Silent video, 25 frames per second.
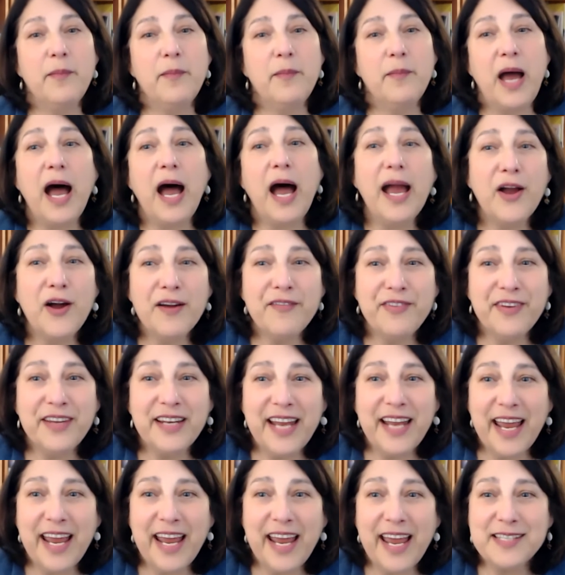I
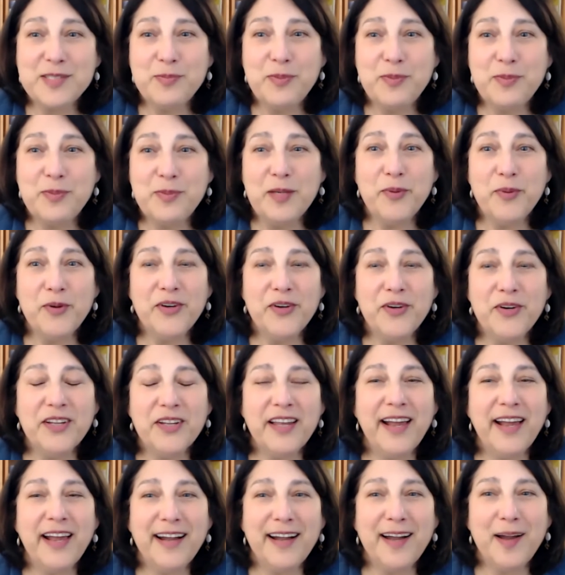often ask people
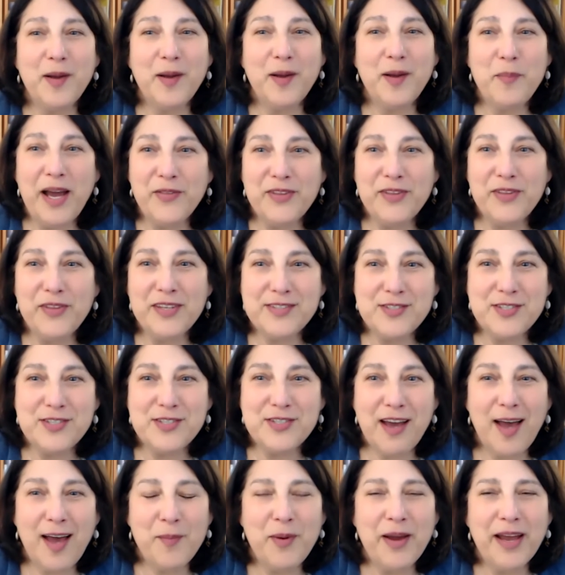like about this
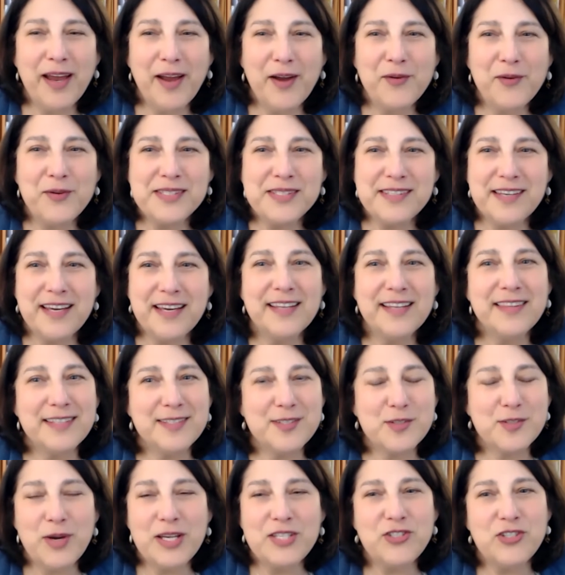job. I always like
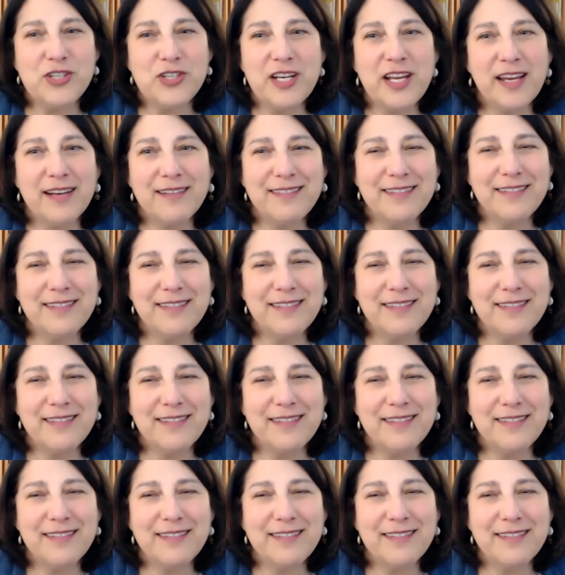this question.